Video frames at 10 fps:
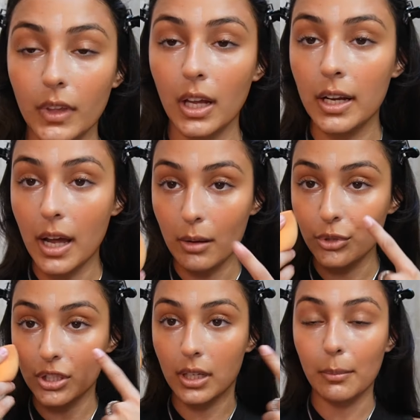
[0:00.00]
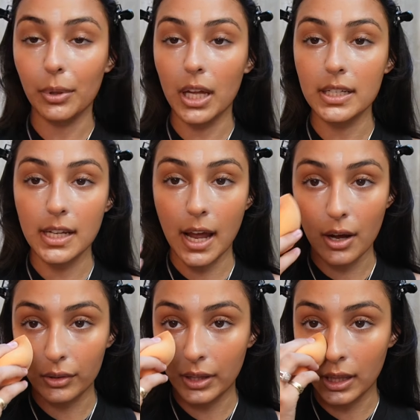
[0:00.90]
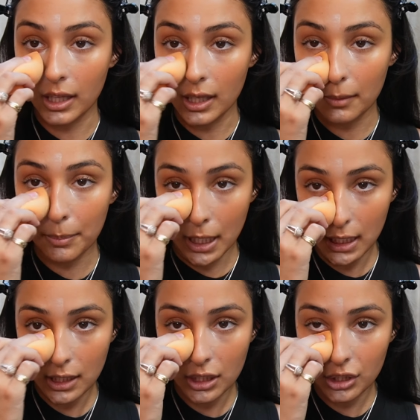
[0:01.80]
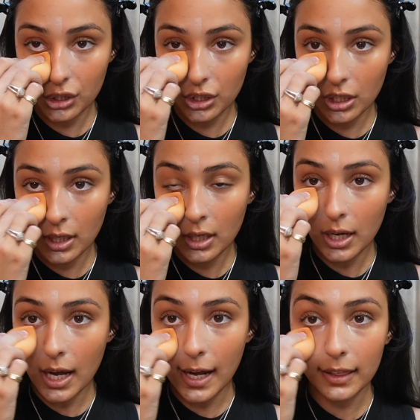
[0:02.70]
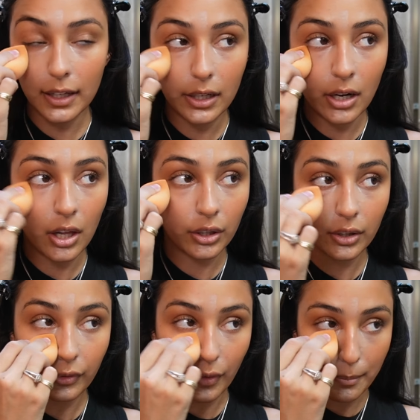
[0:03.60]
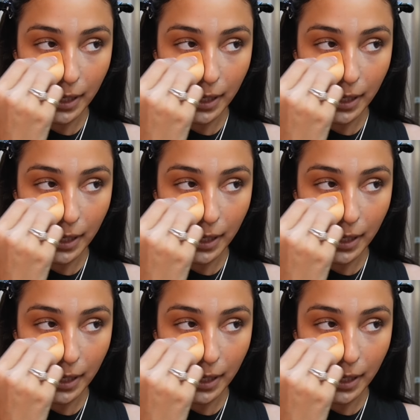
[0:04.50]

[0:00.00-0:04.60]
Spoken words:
And now I'm just gonna blend out the pinkish highlight color from